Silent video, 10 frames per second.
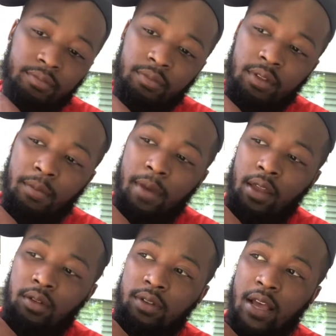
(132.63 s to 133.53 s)
the
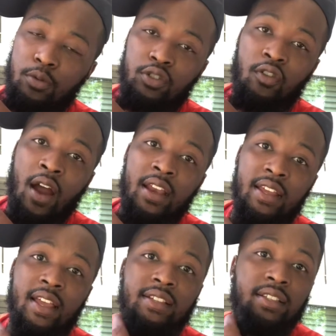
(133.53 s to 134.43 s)
metal that was grinding
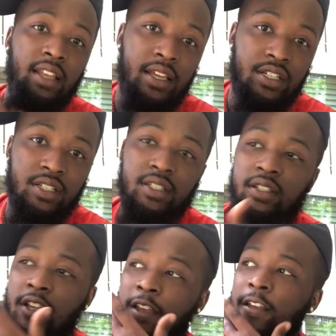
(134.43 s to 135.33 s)
against the ledges.
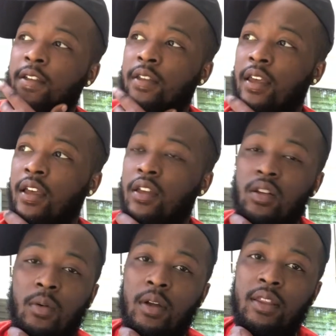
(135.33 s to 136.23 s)
Yeah, you
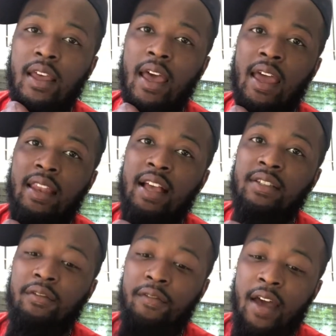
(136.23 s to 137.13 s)
don't want that, and that's a
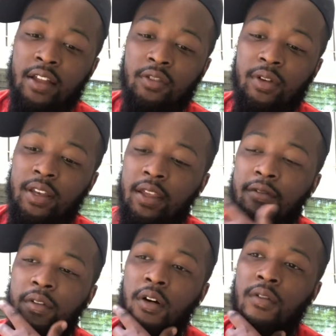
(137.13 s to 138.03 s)
factory
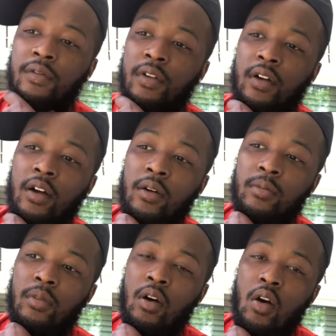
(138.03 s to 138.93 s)
default for
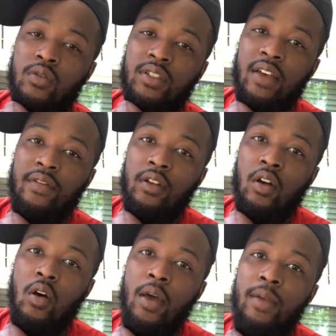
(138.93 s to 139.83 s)
07 and
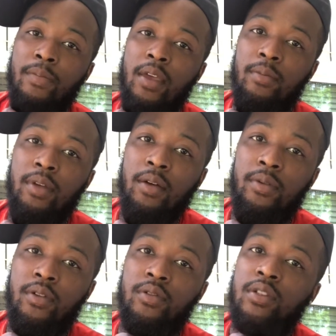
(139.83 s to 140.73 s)
'08
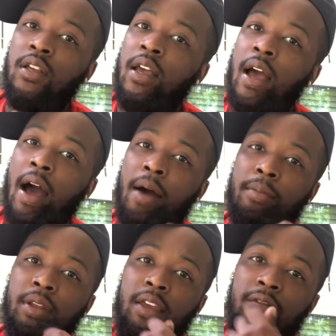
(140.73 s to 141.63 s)
BMWs. I
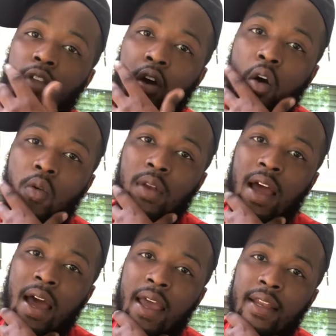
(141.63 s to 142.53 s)
believe the
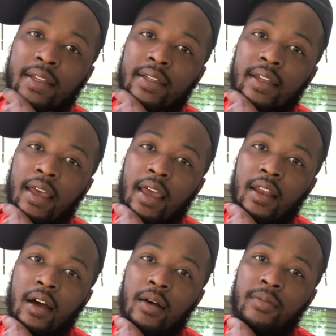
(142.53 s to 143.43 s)
'09 and
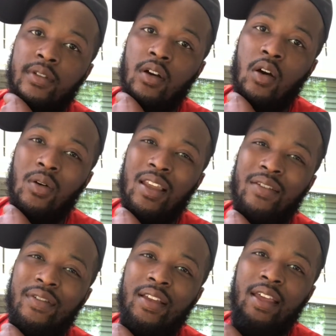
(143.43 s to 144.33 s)
up to
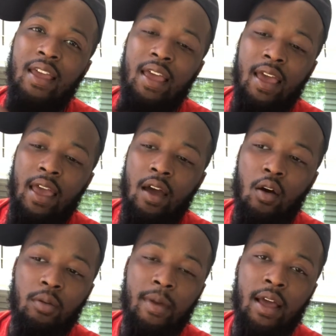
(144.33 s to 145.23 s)
'11, it
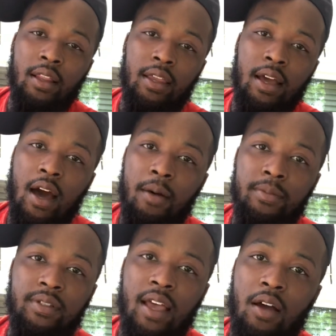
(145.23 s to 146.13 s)
automatically comes
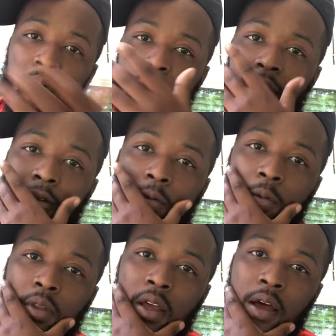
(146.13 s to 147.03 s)
that way
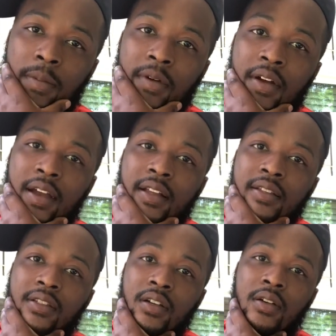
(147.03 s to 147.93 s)
with the upgrade.
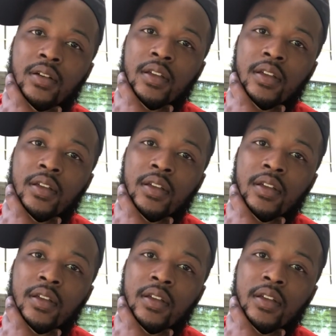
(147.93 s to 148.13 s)
So